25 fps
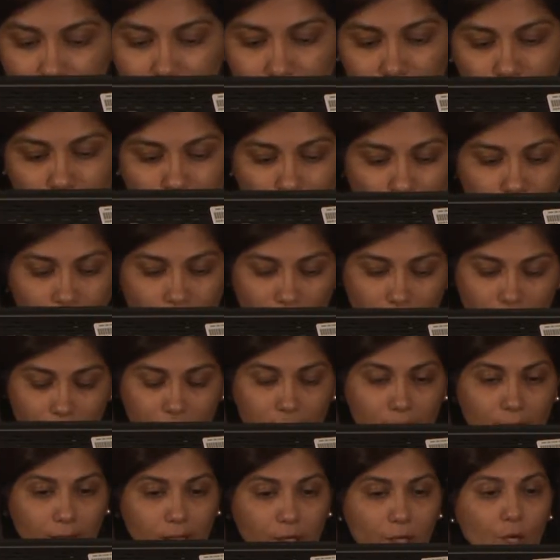why
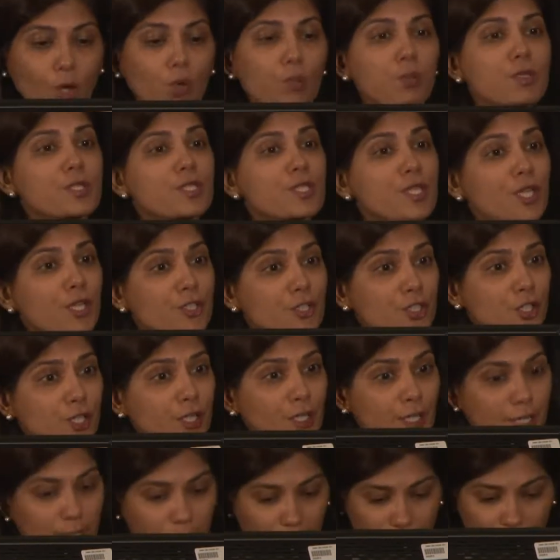global surgical
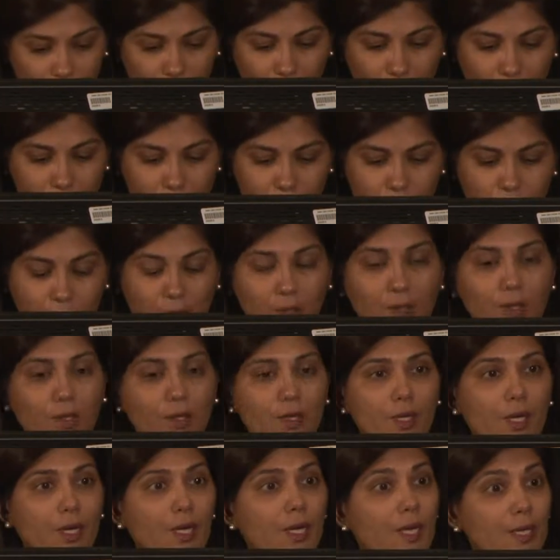care has been
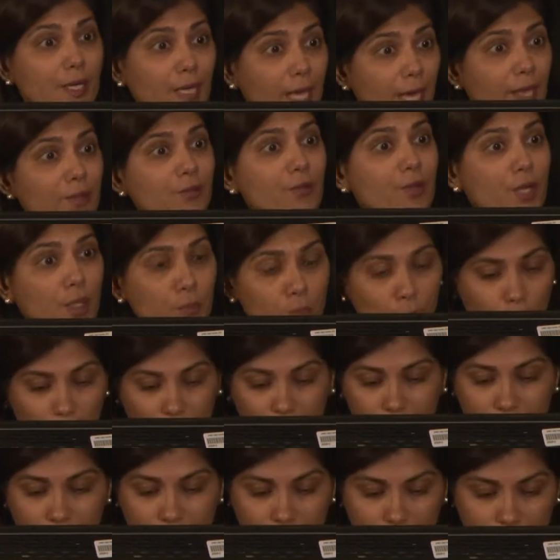gathering
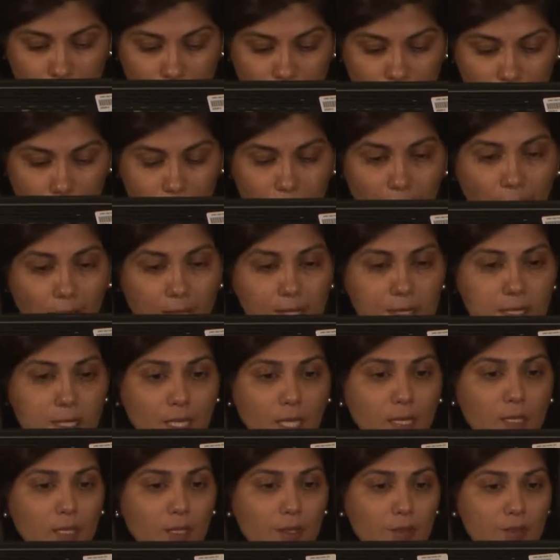momentum in the past
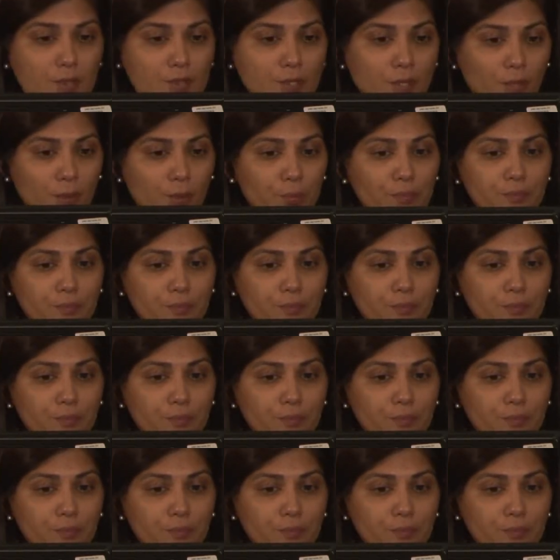decade or so.